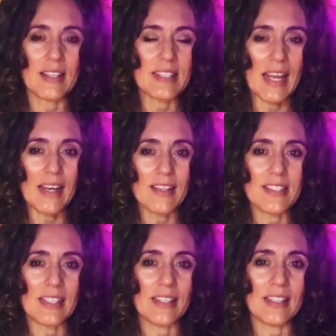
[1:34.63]

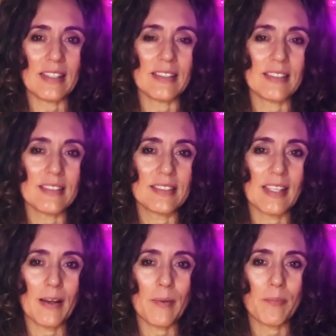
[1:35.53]
energy is,
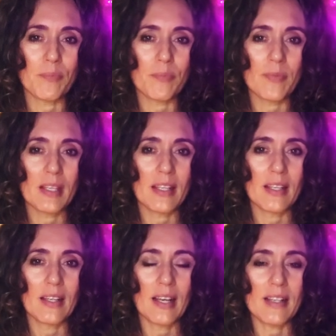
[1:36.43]

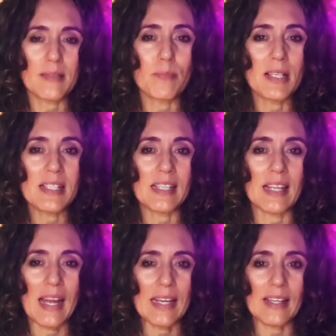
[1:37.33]
it's
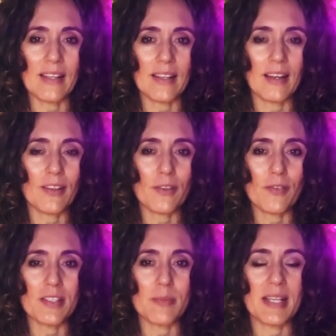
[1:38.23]
misaligning. I don't know if
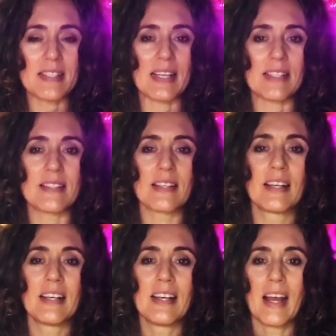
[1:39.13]
this makes sense.
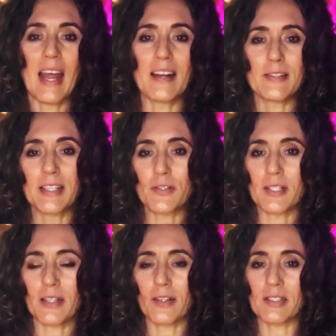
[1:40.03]
And it's interesting
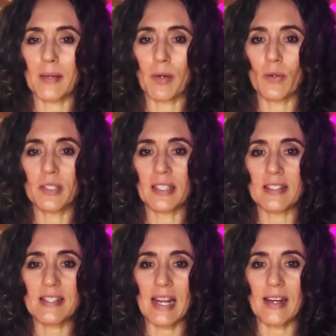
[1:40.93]
because I'm holding a
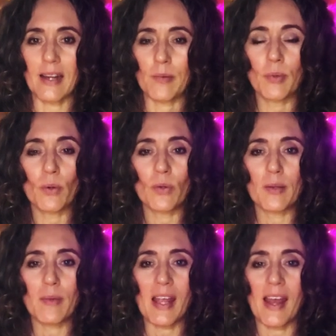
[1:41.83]
selenite ball in
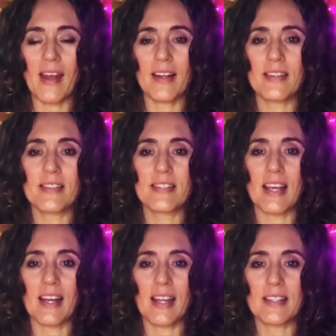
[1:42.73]
my hands,
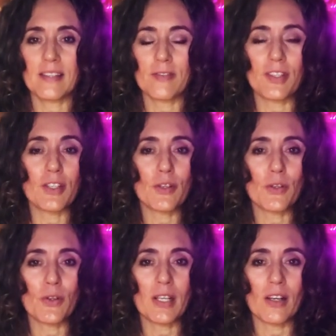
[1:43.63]
and I did a video
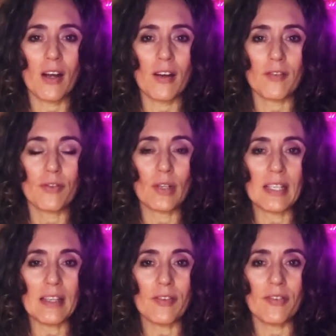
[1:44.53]
earlier on for
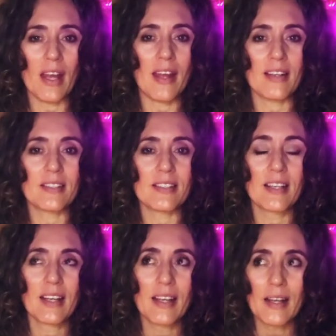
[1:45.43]
Leaf, and
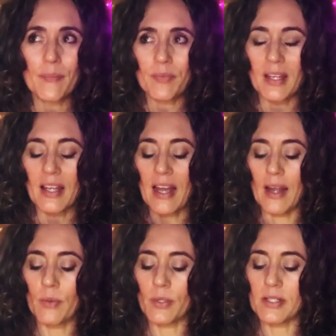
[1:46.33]
I
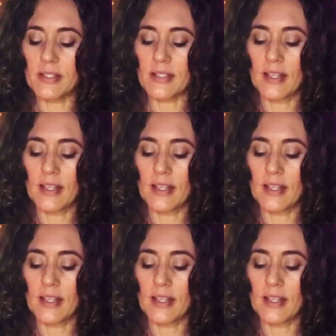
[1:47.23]
was